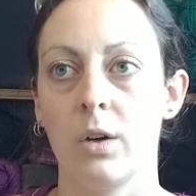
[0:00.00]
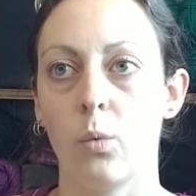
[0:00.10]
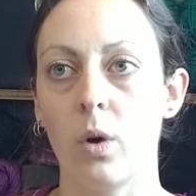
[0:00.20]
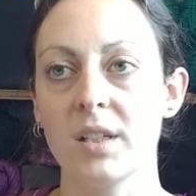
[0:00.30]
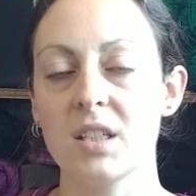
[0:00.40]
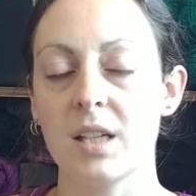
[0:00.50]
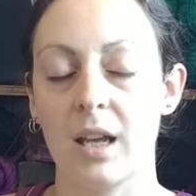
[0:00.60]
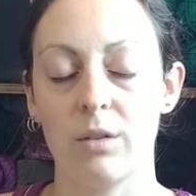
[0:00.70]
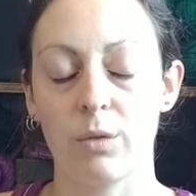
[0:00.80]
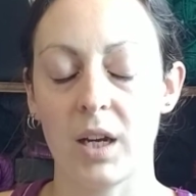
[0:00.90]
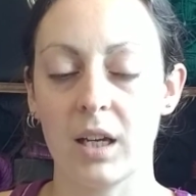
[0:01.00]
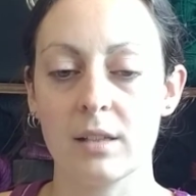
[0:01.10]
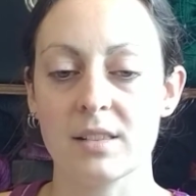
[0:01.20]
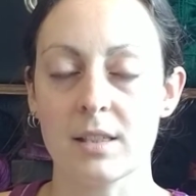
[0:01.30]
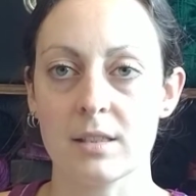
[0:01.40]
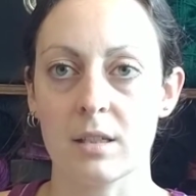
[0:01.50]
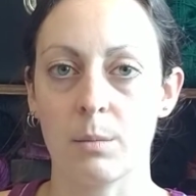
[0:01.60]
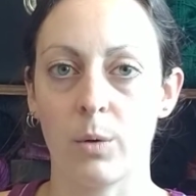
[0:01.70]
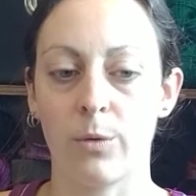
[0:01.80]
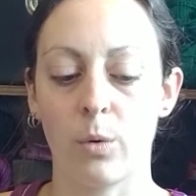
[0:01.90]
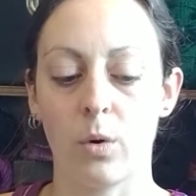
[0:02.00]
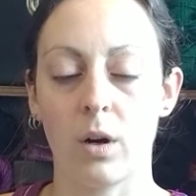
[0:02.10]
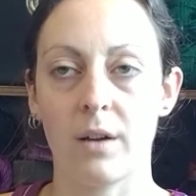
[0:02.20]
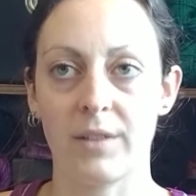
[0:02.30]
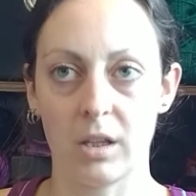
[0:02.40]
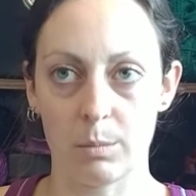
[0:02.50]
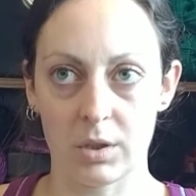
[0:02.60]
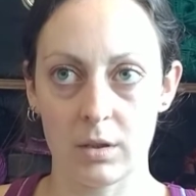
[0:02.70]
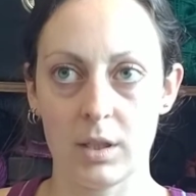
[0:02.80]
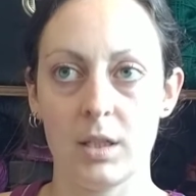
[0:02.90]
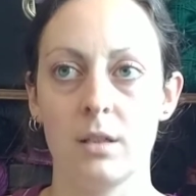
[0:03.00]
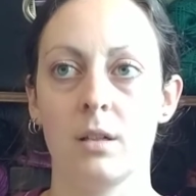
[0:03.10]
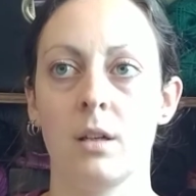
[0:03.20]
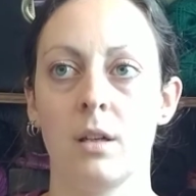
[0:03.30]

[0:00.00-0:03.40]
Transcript: 1 to 10 ranking system for availability,